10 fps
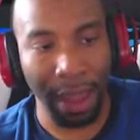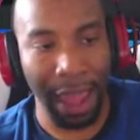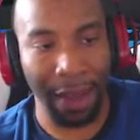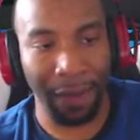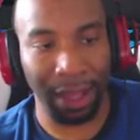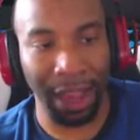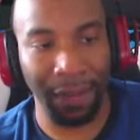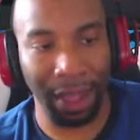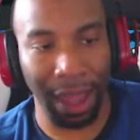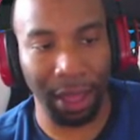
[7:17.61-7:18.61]
If I leave it
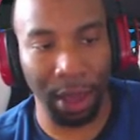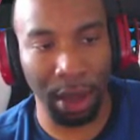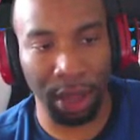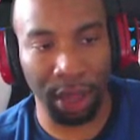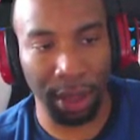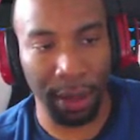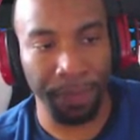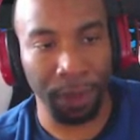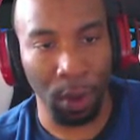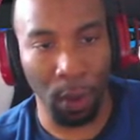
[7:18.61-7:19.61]
like this,
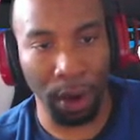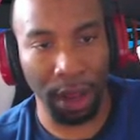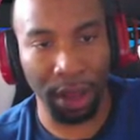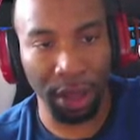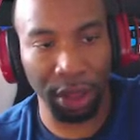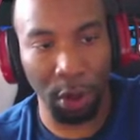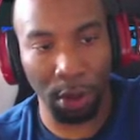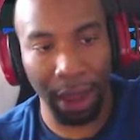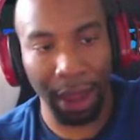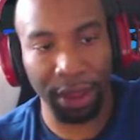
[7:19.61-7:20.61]
where the disco
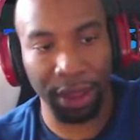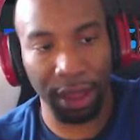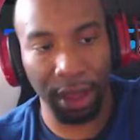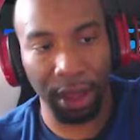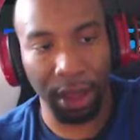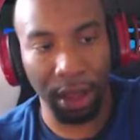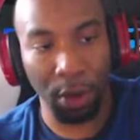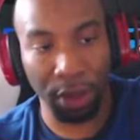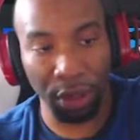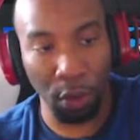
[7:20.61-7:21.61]
light scene
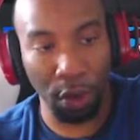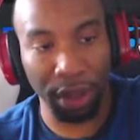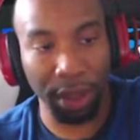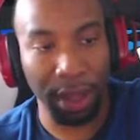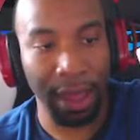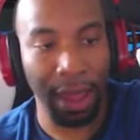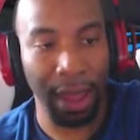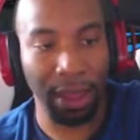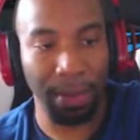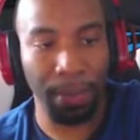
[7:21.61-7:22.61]
or source
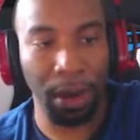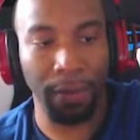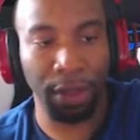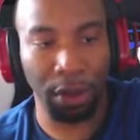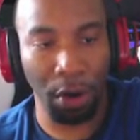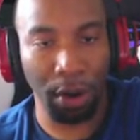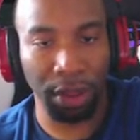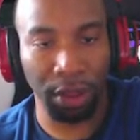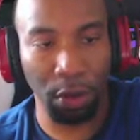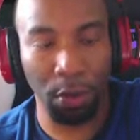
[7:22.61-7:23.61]
is above the starting
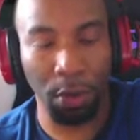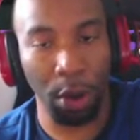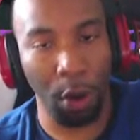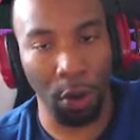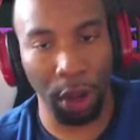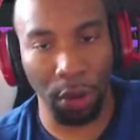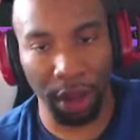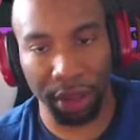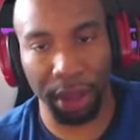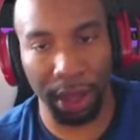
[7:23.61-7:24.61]
soon, you're only going to
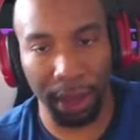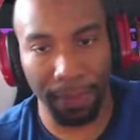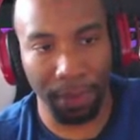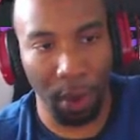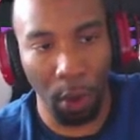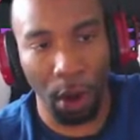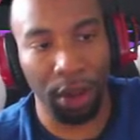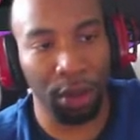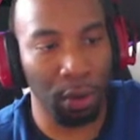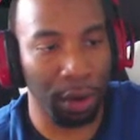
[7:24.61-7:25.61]
see the one
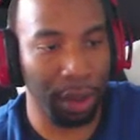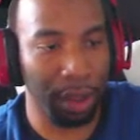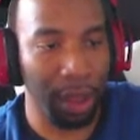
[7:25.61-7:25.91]
source.